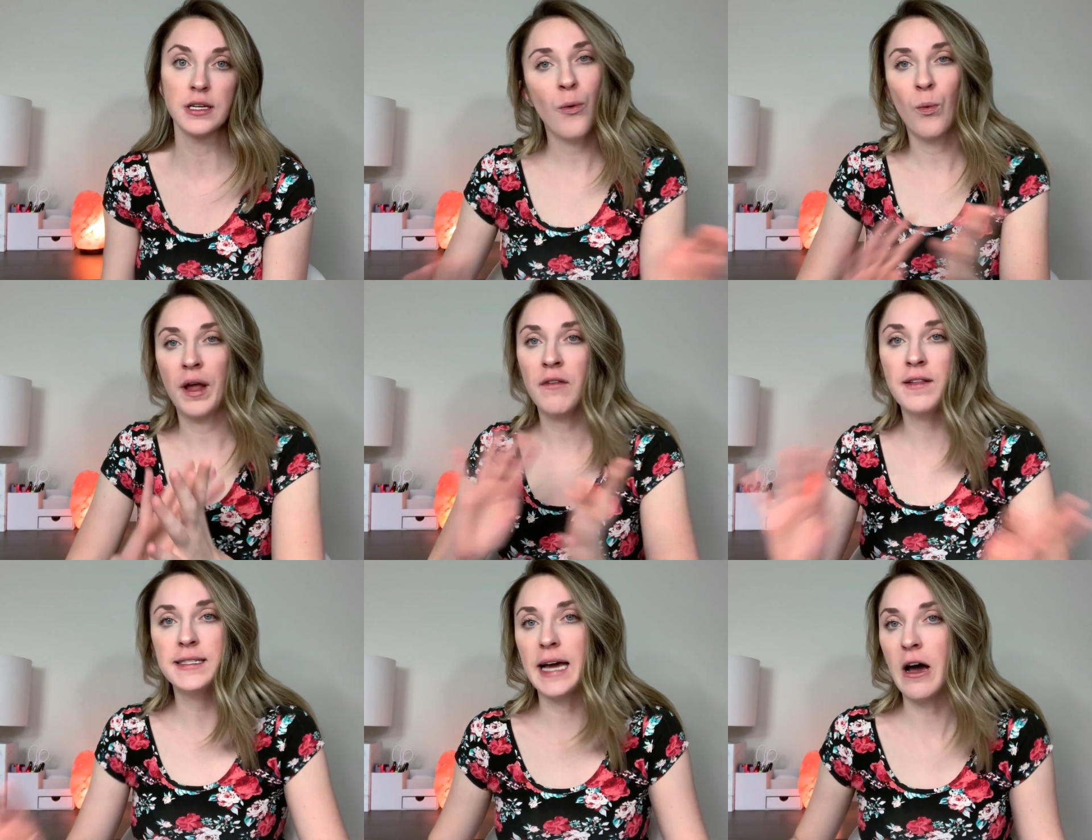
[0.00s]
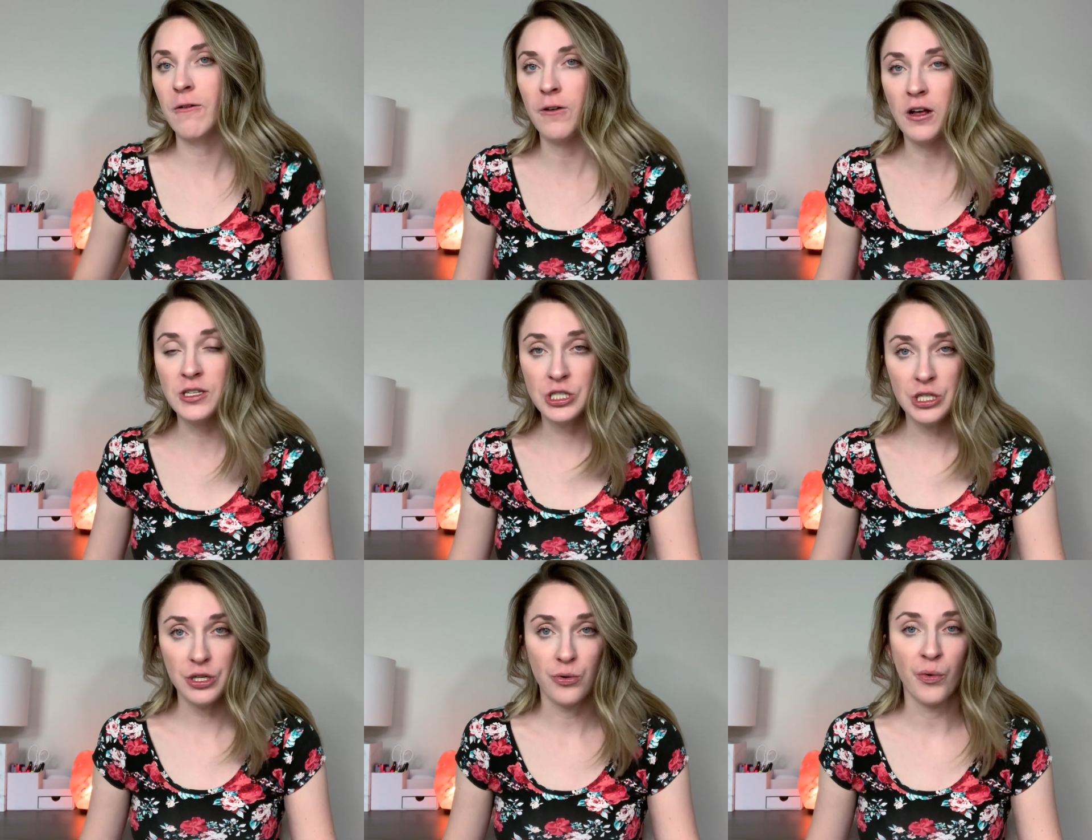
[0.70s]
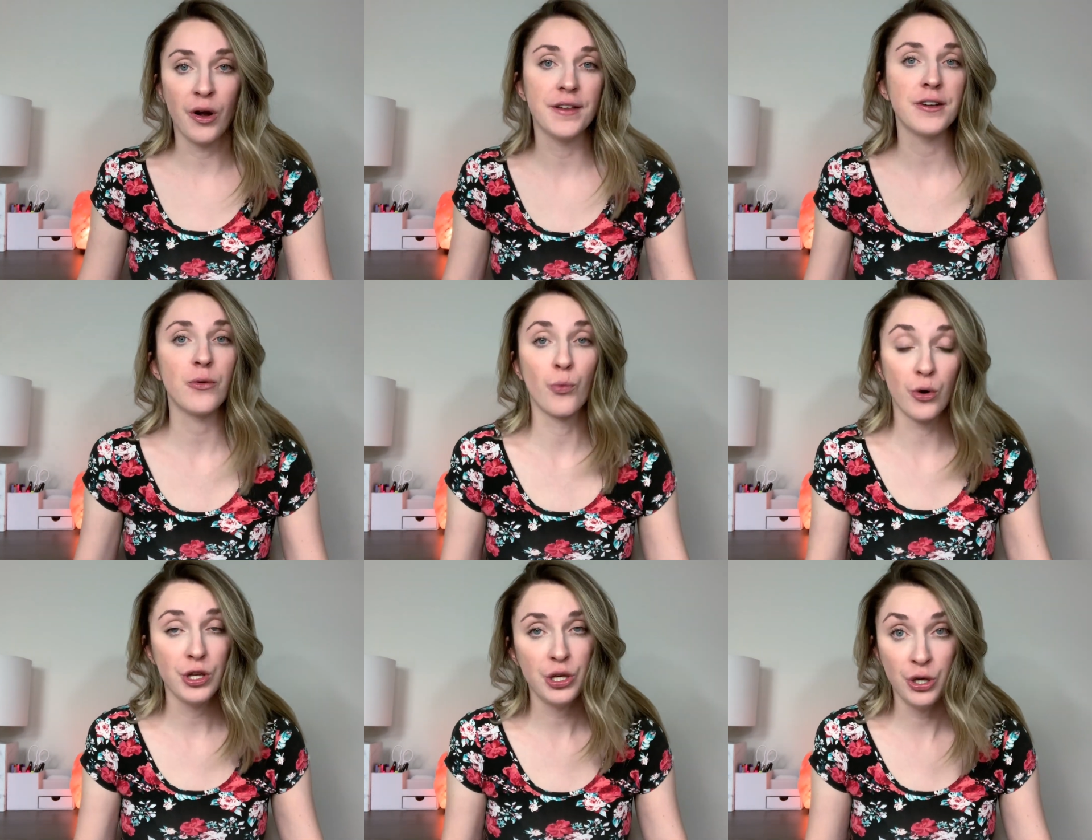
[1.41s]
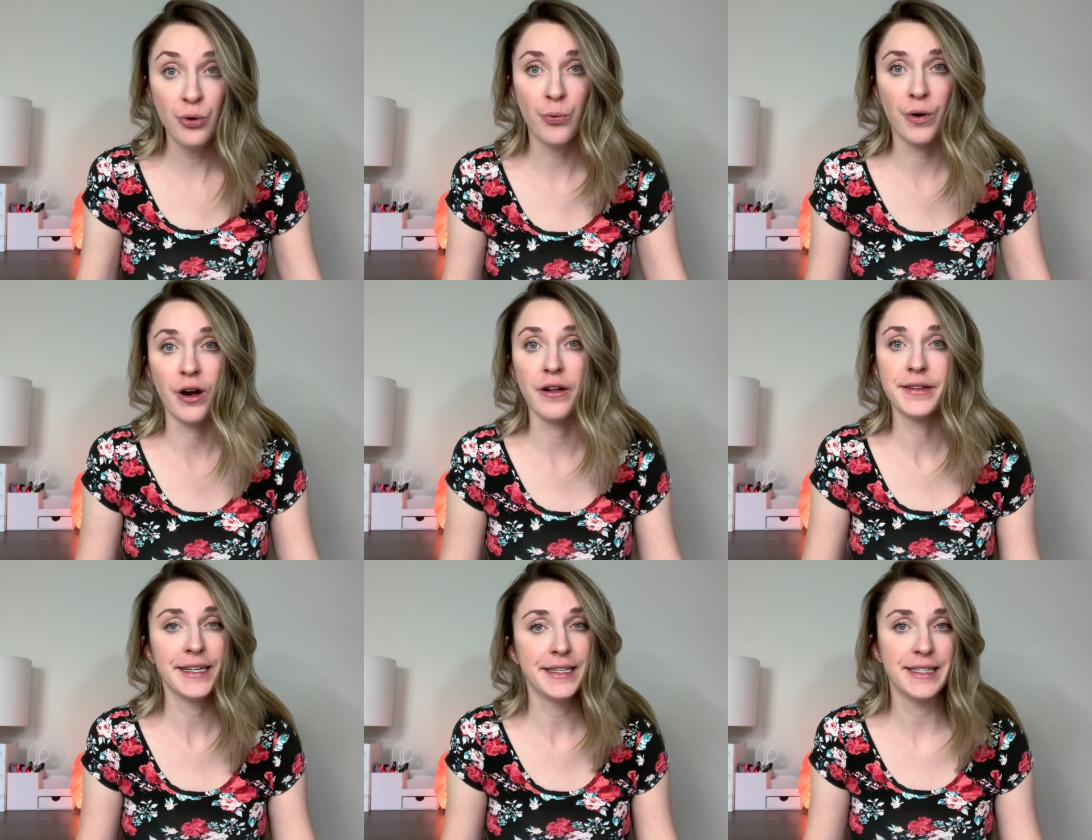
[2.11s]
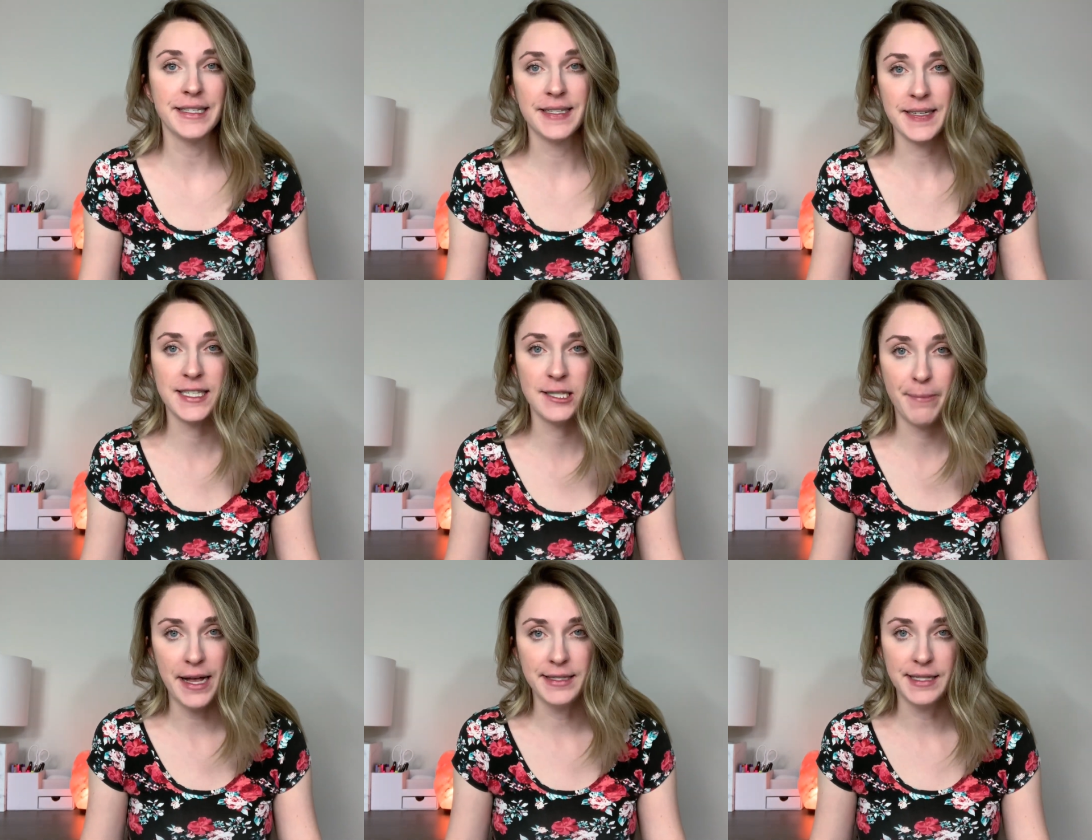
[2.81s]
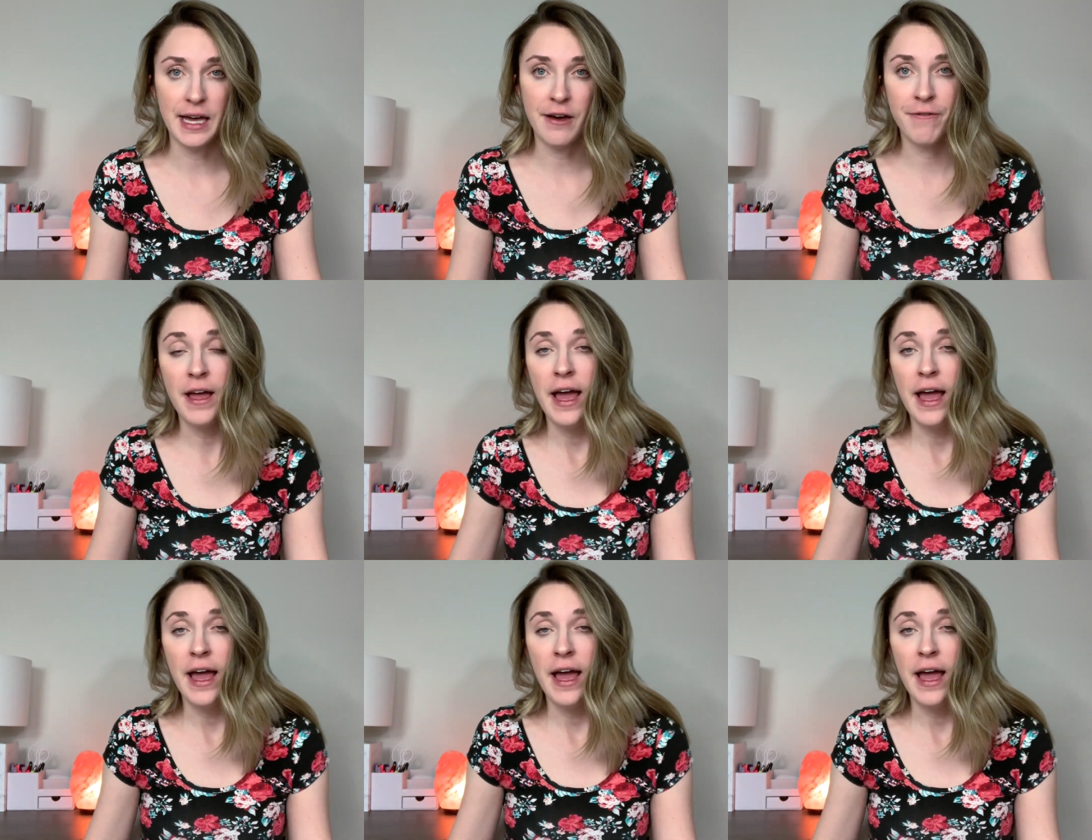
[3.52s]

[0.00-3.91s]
One of the downfalls to Uworld is it's expensive,